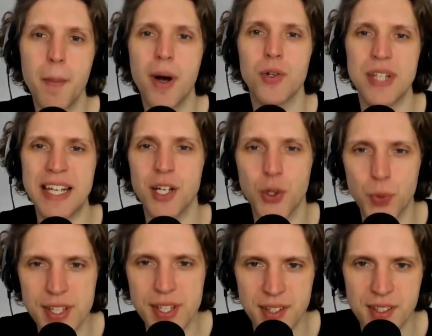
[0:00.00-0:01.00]
about
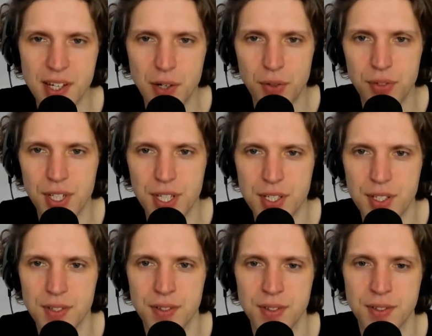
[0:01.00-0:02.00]
increasing their
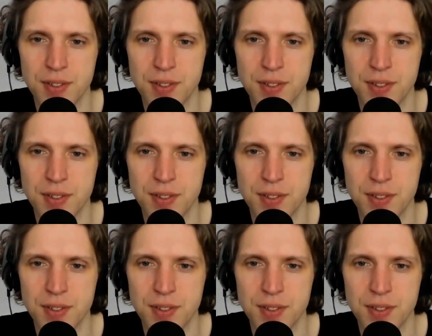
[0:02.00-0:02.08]
fees?